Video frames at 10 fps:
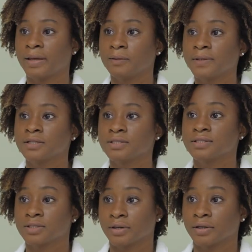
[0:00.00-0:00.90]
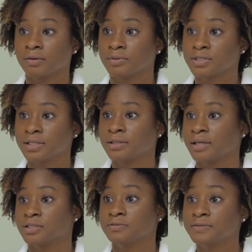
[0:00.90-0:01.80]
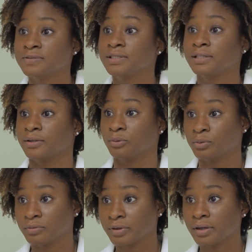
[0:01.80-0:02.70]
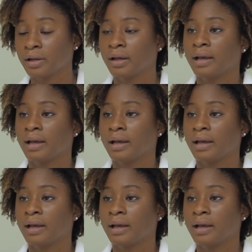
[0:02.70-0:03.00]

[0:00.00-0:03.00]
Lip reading: Many patients are reaching age 50 and over,